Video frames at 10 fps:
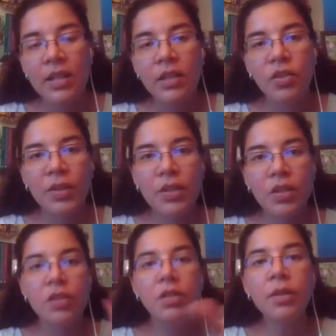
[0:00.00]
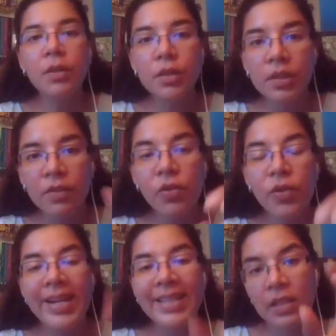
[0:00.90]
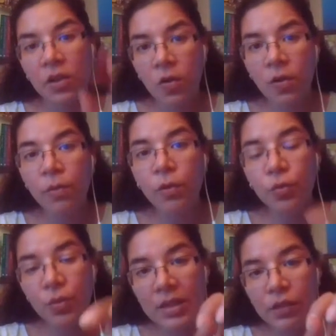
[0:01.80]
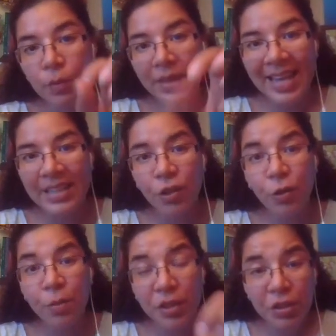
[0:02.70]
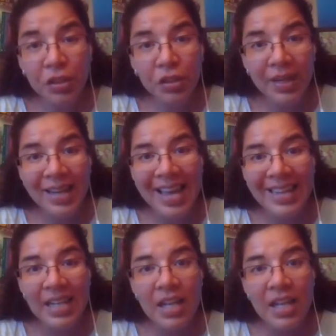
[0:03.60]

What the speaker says: So a surge of luteinizing hormones released from the anterior pituitary gland,